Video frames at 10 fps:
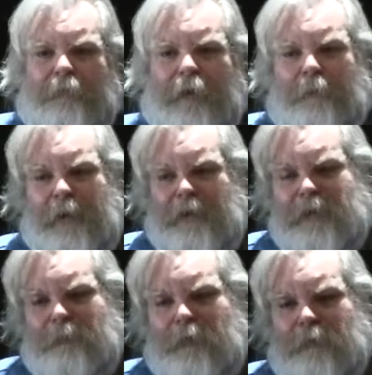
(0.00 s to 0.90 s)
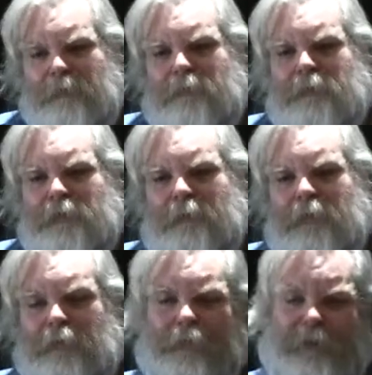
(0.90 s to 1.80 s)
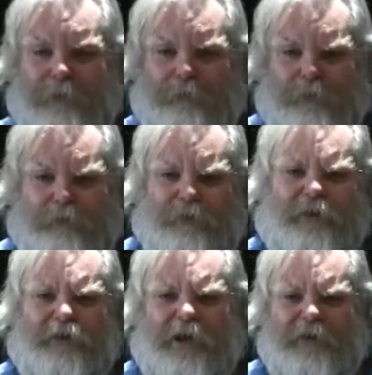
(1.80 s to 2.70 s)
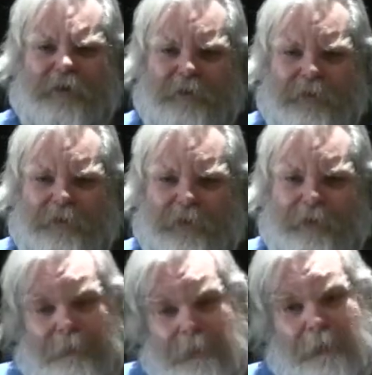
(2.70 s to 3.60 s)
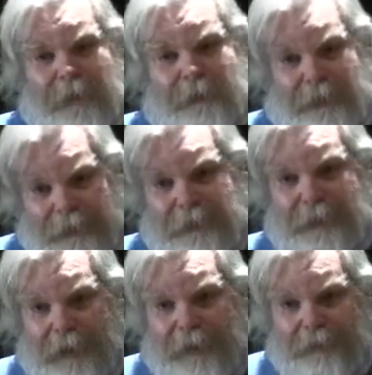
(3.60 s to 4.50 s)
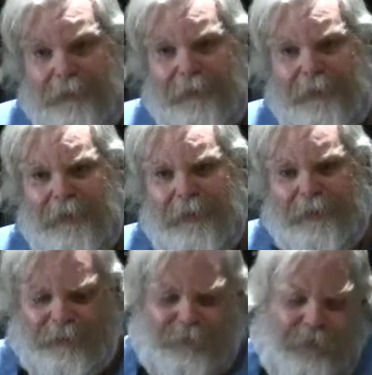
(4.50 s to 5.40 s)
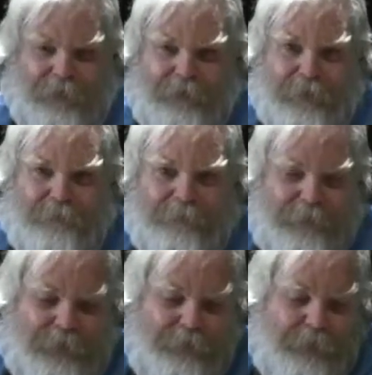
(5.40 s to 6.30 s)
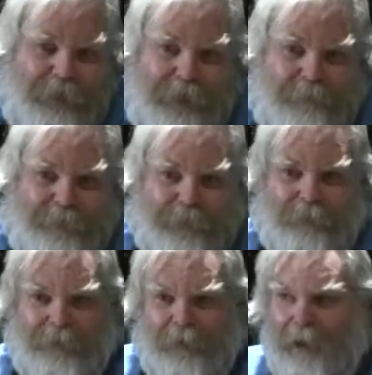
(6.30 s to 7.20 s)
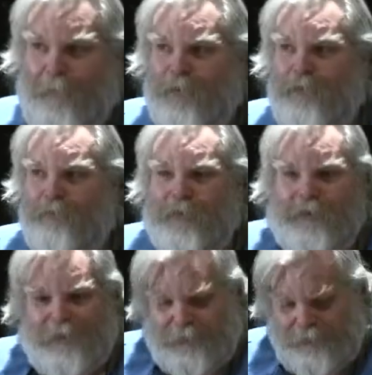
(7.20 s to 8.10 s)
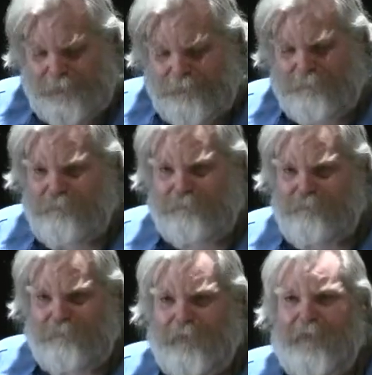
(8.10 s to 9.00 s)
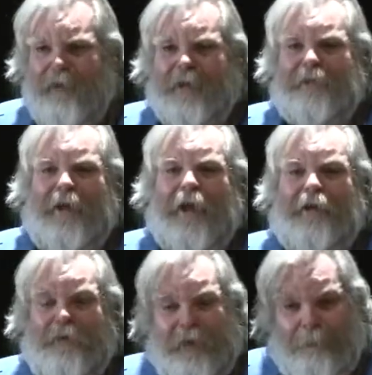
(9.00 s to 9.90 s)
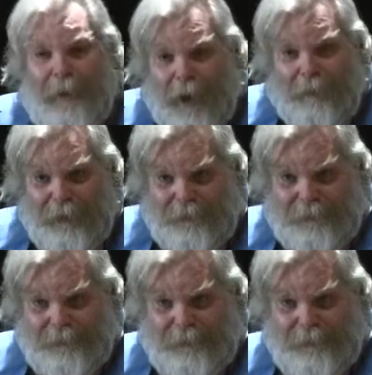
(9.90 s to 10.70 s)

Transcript: Then when he said, well, some—he he said, well, syringe exchange doesn't exist. I raised my hand and said, yes, it does his attorney general said, looked at him and said, I wish you'd just not say anything about it.